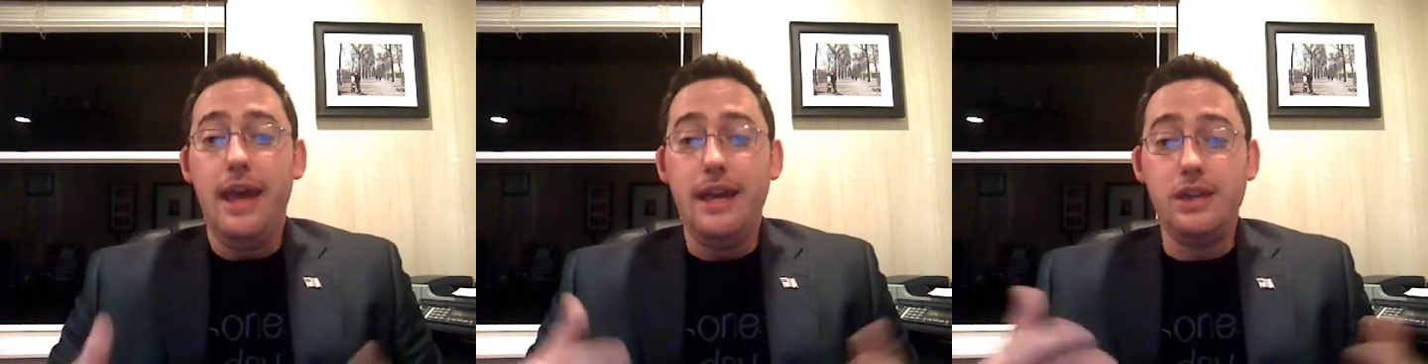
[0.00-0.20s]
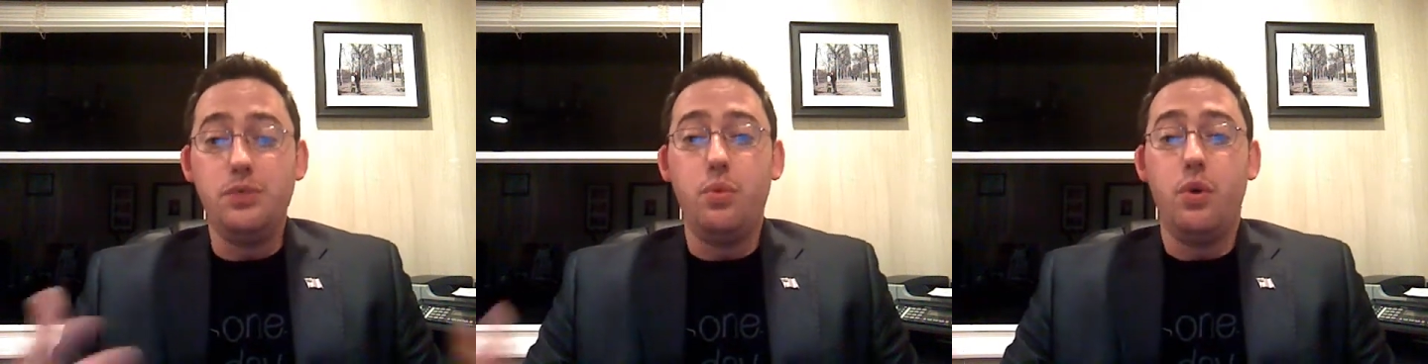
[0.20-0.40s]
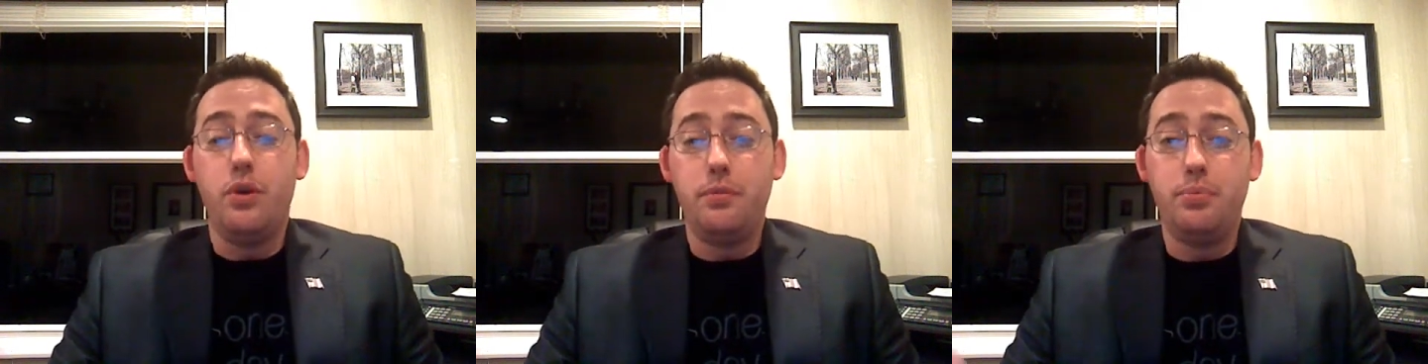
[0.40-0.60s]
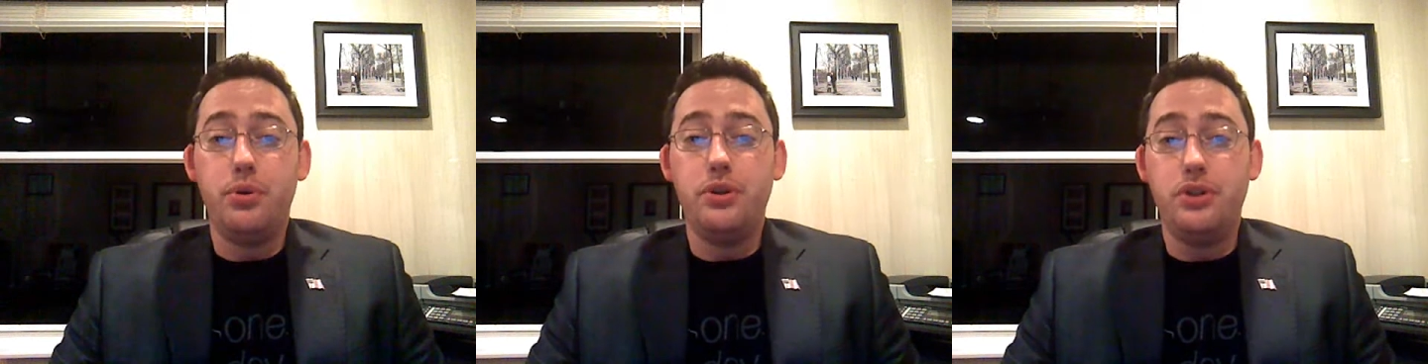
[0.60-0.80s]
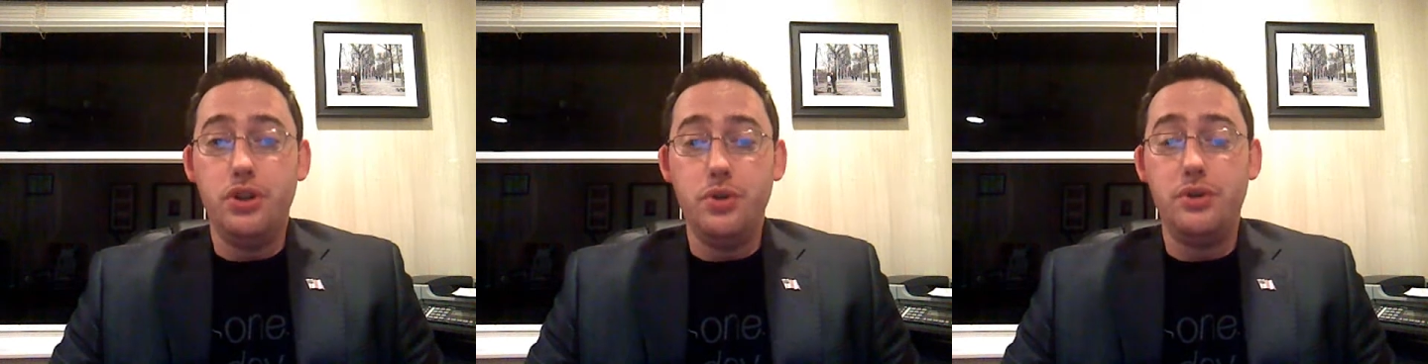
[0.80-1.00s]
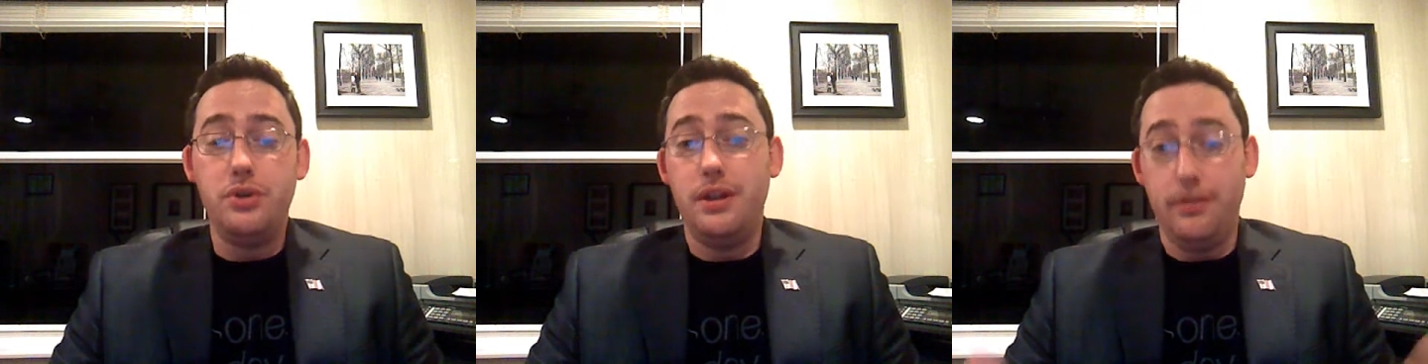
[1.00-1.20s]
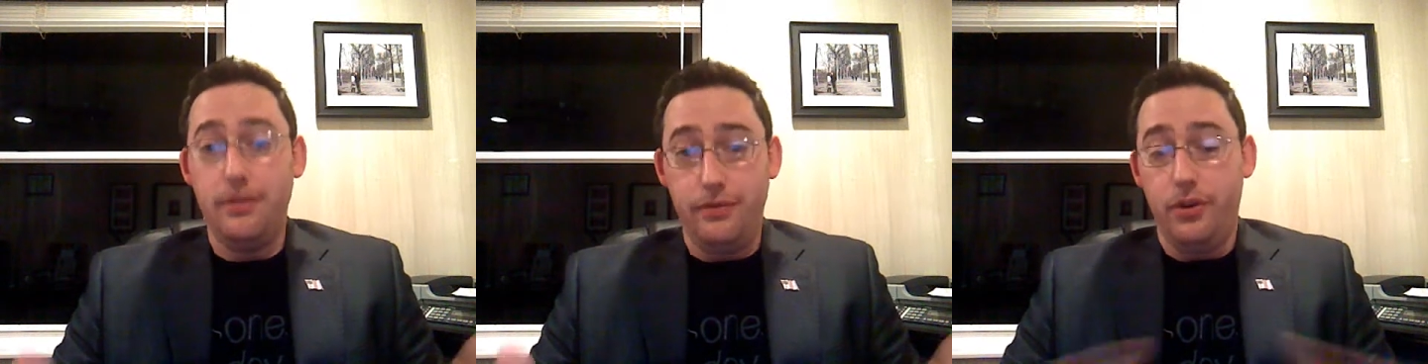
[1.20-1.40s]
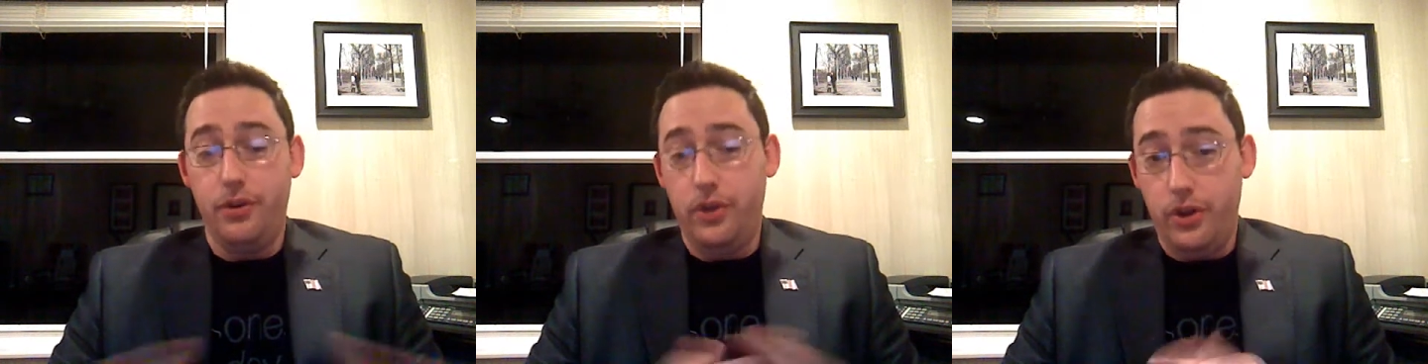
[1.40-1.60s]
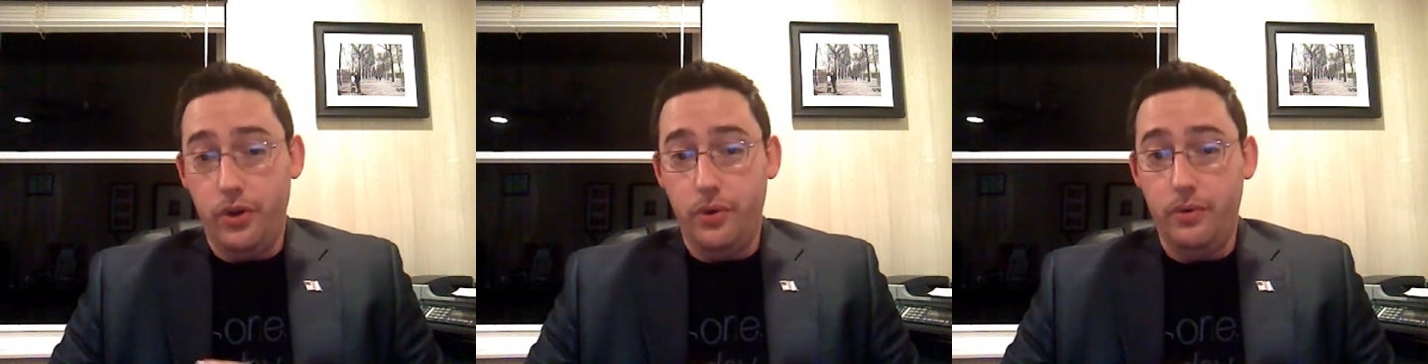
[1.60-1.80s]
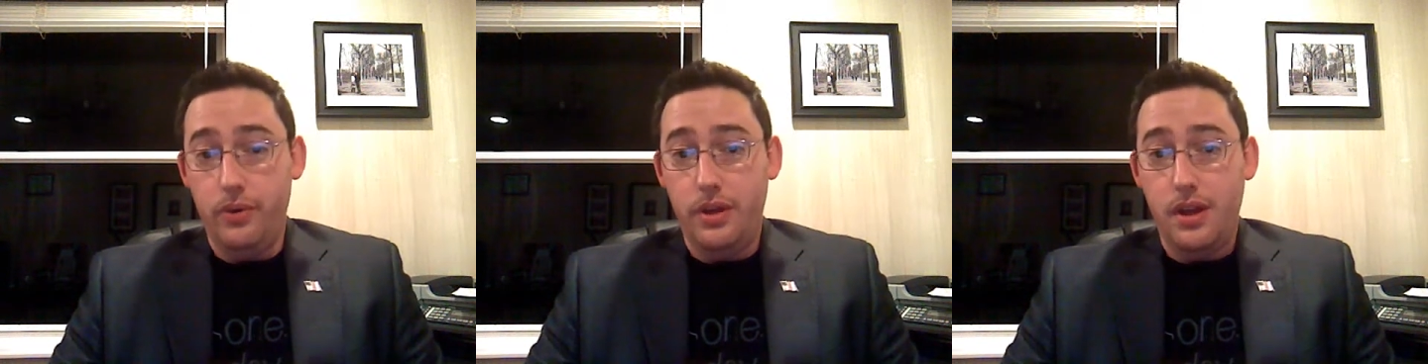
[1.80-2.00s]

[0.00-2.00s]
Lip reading: is worth producing for you.